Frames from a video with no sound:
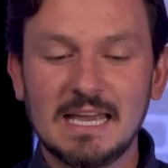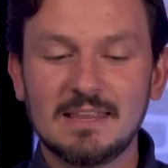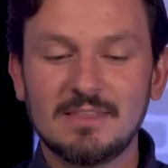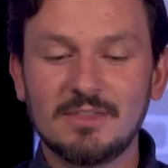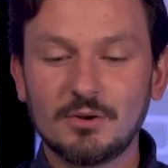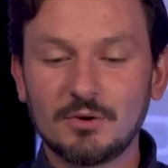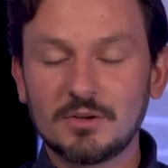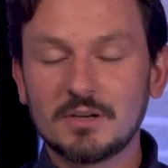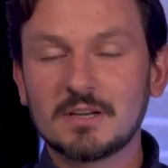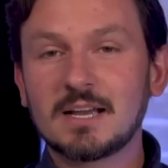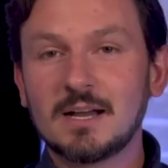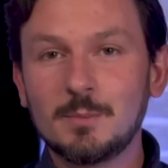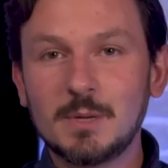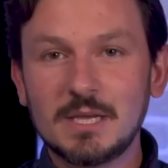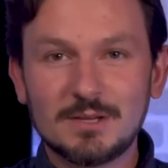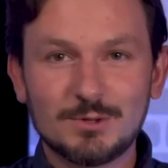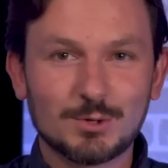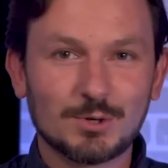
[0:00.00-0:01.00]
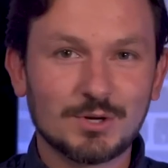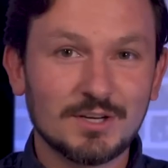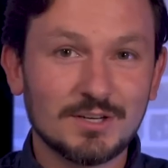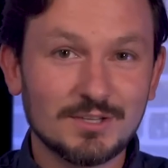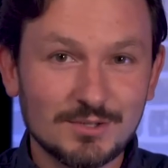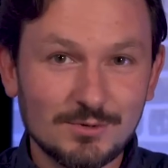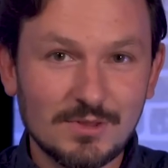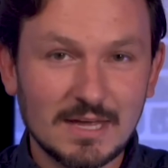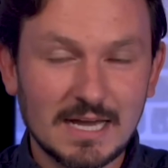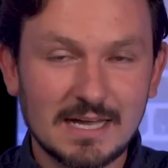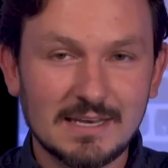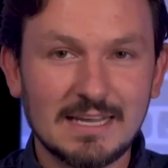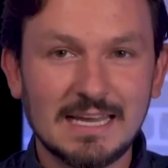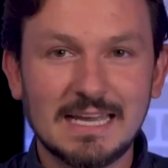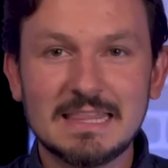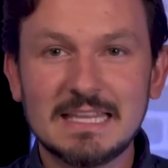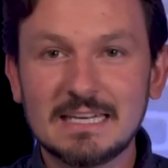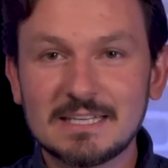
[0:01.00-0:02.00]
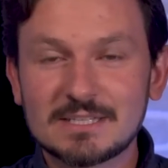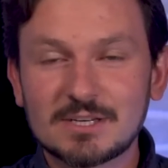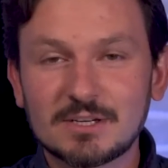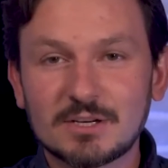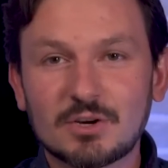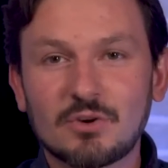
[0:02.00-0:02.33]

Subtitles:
They're going to come in and they're going to do that, and then it's going